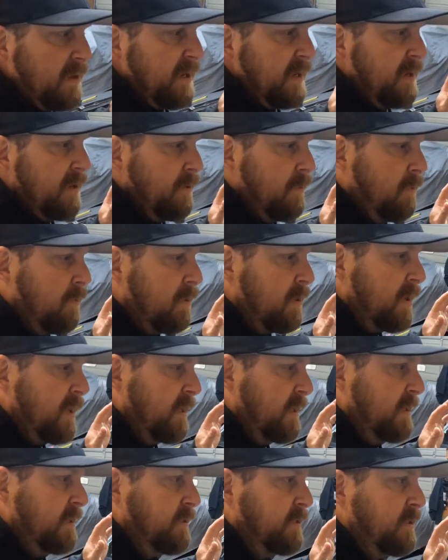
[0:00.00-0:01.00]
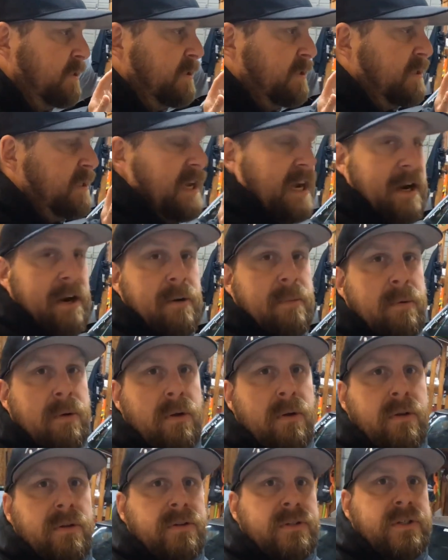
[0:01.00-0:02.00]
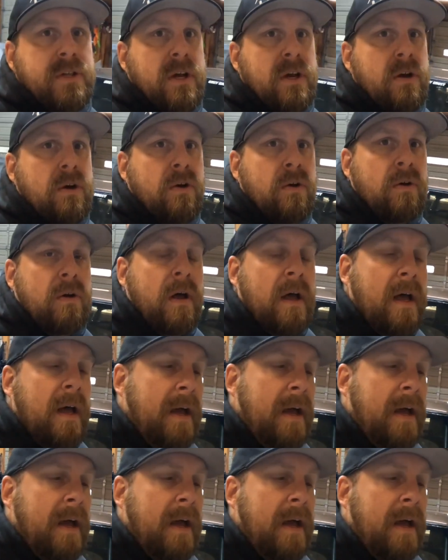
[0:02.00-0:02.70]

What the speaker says: here in Oregon is just terrible, so